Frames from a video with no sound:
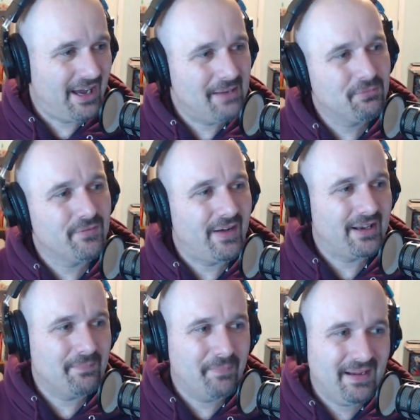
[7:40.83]
I'm
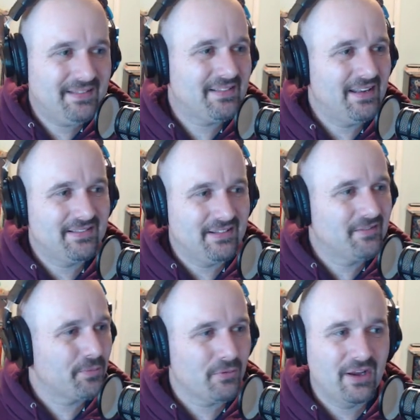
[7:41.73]
providing bite-sized
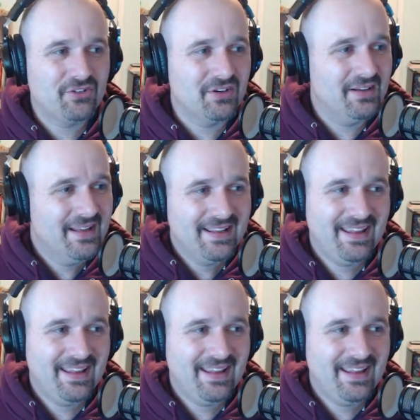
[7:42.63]
inspiration,